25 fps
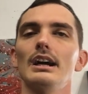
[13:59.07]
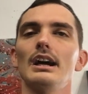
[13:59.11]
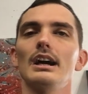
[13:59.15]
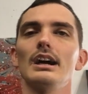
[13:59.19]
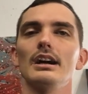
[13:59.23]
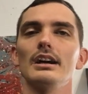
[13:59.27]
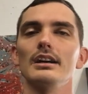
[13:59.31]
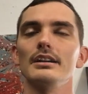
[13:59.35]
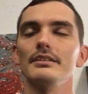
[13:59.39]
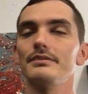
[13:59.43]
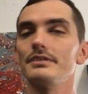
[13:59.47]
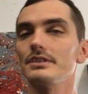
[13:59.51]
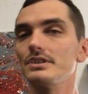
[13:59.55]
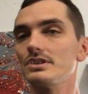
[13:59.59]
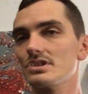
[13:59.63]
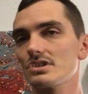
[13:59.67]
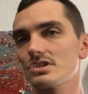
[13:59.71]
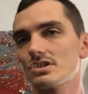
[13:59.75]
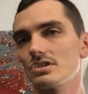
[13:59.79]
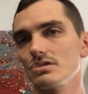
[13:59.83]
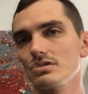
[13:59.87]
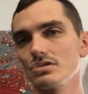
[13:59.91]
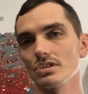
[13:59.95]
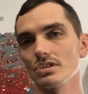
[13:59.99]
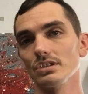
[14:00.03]
Uh, if you
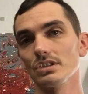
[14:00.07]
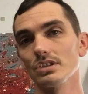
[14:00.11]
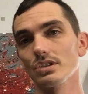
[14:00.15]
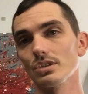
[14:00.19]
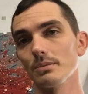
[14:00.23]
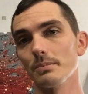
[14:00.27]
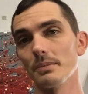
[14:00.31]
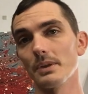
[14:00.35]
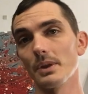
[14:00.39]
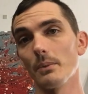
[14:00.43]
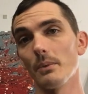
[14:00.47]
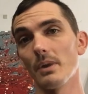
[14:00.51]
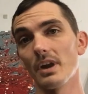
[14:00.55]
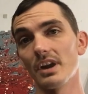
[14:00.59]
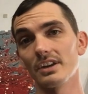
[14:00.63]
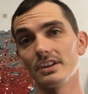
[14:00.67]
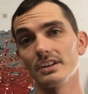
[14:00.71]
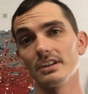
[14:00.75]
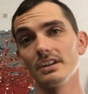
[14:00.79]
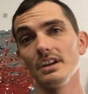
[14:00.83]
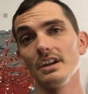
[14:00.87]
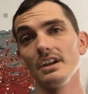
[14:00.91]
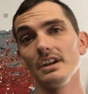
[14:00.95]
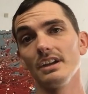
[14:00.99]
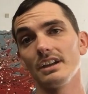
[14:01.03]
just a little bit of
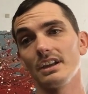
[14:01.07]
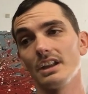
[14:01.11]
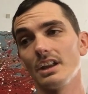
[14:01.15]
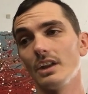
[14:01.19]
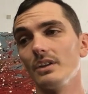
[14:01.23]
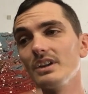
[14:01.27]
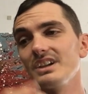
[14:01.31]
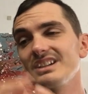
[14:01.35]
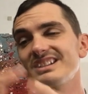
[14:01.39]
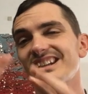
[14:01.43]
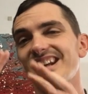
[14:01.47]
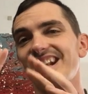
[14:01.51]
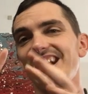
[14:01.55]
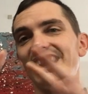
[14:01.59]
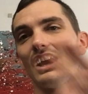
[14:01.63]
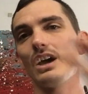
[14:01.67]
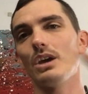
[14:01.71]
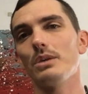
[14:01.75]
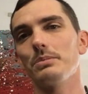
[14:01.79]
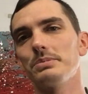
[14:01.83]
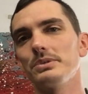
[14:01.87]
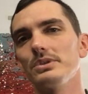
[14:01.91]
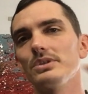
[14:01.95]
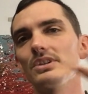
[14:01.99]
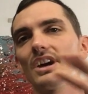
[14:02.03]
water, you know, it's going to
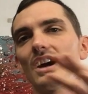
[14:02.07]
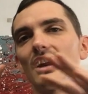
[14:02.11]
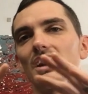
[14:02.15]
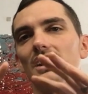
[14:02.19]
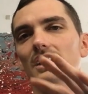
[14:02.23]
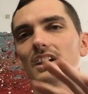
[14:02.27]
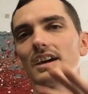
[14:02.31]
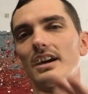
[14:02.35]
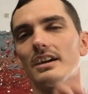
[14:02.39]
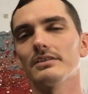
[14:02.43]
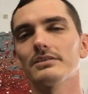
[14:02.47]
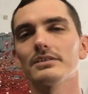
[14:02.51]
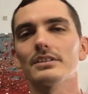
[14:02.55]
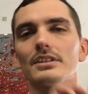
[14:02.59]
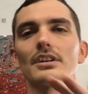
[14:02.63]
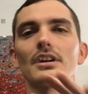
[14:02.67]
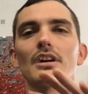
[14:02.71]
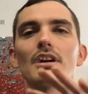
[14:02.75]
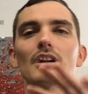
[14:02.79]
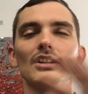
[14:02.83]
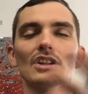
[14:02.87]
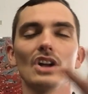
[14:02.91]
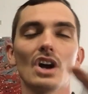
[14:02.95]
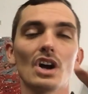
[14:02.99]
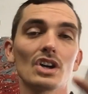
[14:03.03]
help you kind of cover
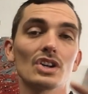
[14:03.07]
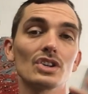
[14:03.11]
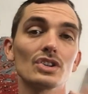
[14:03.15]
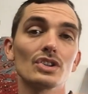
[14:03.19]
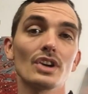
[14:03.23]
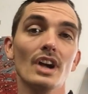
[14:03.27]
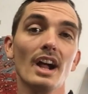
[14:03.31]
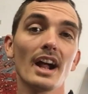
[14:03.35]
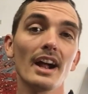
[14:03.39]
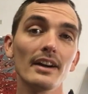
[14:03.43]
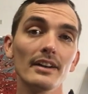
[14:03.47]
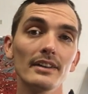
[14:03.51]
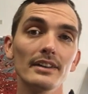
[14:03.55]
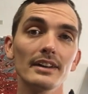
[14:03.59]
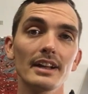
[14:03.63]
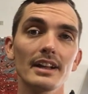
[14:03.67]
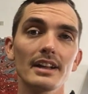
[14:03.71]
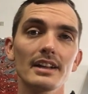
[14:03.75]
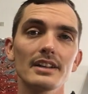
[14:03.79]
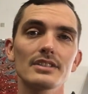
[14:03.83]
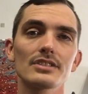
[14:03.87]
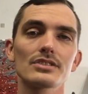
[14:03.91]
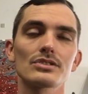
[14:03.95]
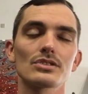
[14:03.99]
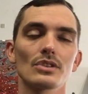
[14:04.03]
a larger
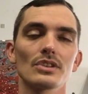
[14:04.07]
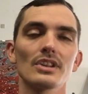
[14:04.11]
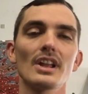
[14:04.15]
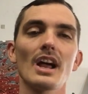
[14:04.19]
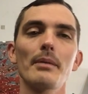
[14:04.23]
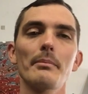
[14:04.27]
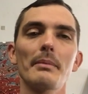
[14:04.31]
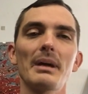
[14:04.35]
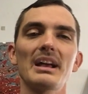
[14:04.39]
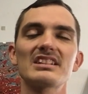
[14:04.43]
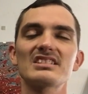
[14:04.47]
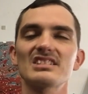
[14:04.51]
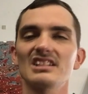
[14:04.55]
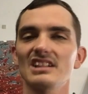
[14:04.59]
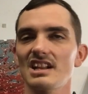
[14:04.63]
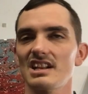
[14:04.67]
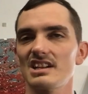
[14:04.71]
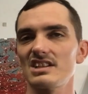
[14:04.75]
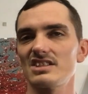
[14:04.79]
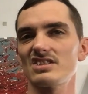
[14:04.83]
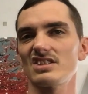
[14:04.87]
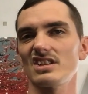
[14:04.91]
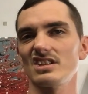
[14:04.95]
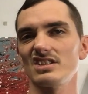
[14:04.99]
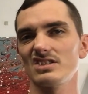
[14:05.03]
area. So that makes a lot
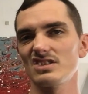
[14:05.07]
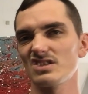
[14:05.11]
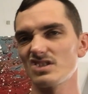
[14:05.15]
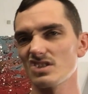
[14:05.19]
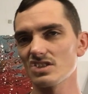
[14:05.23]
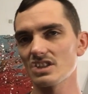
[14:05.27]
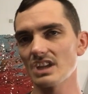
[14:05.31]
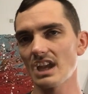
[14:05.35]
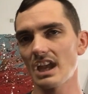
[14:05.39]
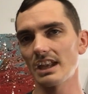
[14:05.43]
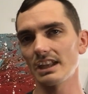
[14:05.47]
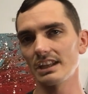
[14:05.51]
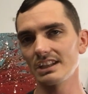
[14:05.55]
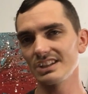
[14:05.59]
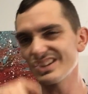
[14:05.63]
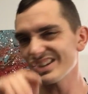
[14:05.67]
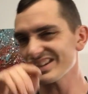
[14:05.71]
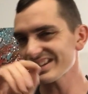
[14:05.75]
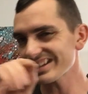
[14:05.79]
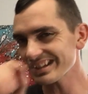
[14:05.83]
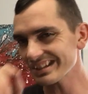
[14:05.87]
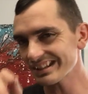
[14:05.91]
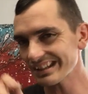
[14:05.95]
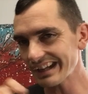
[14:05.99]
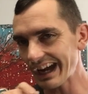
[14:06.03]
of sense. Just adding
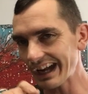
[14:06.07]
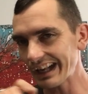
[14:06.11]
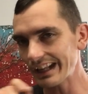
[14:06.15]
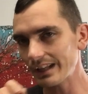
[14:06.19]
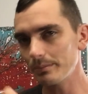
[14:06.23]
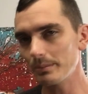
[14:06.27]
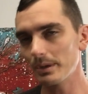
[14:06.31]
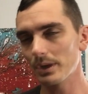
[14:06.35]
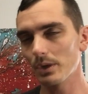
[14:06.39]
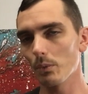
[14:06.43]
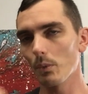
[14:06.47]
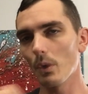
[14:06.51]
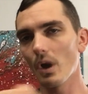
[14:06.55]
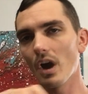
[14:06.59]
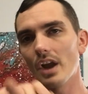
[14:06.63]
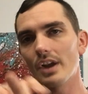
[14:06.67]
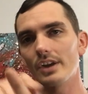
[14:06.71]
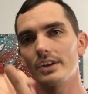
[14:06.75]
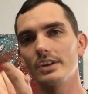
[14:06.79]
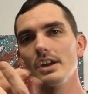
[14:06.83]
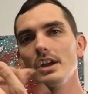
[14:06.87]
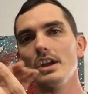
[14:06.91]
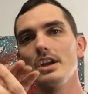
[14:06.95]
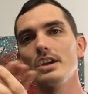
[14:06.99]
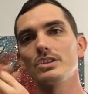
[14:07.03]
just a tiny bit of
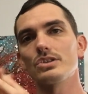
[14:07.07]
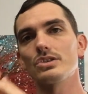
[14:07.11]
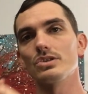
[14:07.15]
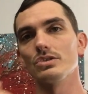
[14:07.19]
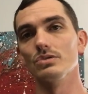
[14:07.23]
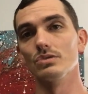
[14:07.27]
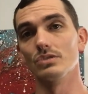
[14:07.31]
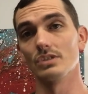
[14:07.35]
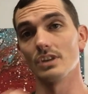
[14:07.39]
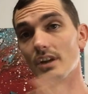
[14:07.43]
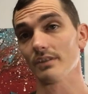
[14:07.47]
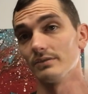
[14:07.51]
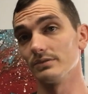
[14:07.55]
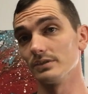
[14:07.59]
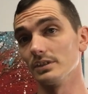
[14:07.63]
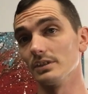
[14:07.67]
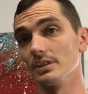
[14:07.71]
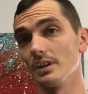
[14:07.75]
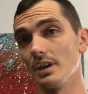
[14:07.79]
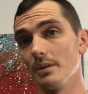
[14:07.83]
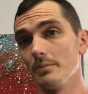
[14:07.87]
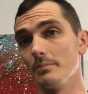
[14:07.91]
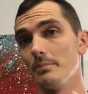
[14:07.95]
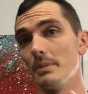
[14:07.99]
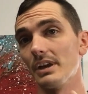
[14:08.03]
water to cover
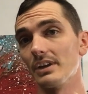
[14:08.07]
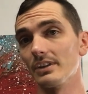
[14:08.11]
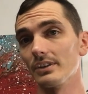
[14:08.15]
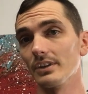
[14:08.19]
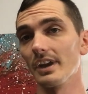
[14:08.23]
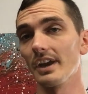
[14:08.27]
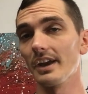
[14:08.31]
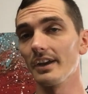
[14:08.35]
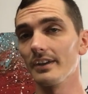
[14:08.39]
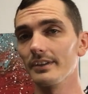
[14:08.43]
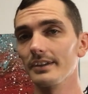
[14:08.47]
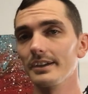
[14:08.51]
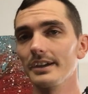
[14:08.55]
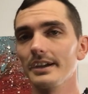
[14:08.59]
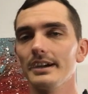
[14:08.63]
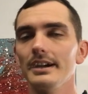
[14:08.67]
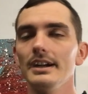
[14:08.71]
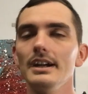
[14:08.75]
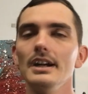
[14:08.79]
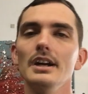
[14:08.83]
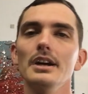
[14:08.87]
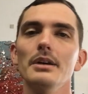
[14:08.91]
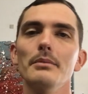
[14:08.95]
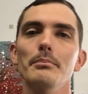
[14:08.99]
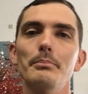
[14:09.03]
a better area.
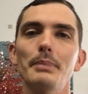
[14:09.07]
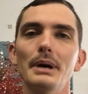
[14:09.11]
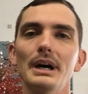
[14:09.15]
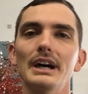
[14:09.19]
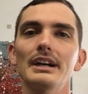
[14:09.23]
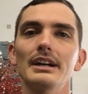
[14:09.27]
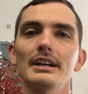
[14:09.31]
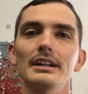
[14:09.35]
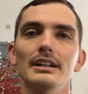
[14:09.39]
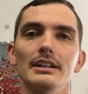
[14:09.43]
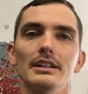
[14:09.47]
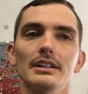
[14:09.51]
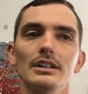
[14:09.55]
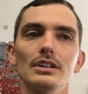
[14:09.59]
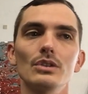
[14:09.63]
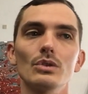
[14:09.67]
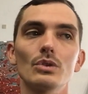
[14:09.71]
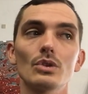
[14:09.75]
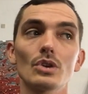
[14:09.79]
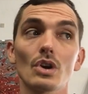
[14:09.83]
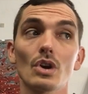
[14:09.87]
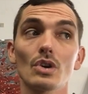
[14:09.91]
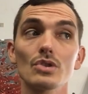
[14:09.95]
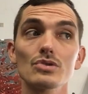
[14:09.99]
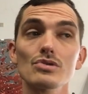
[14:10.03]
But you
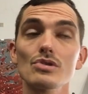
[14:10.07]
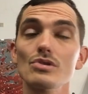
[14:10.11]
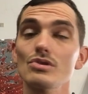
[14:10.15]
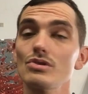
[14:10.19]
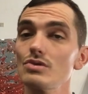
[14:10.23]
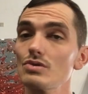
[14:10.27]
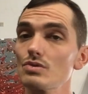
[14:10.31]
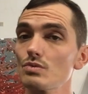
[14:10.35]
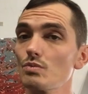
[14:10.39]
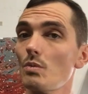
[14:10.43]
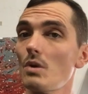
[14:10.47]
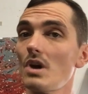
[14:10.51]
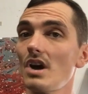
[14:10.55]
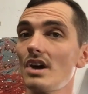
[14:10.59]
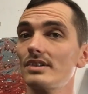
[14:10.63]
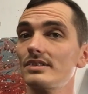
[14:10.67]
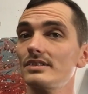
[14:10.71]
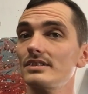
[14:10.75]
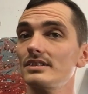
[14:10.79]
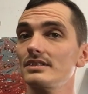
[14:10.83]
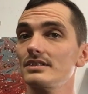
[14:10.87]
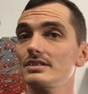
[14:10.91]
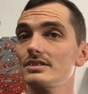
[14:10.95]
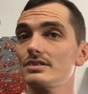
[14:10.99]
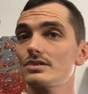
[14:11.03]
could also use
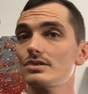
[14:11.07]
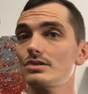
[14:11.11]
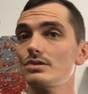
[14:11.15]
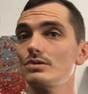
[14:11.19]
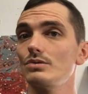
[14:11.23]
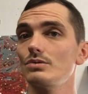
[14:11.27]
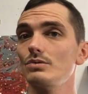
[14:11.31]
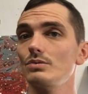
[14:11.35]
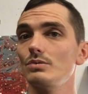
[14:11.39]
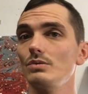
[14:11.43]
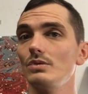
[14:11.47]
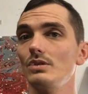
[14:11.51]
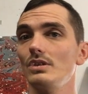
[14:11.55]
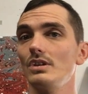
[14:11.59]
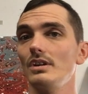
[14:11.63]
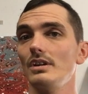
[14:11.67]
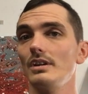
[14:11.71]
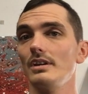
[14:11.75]
water to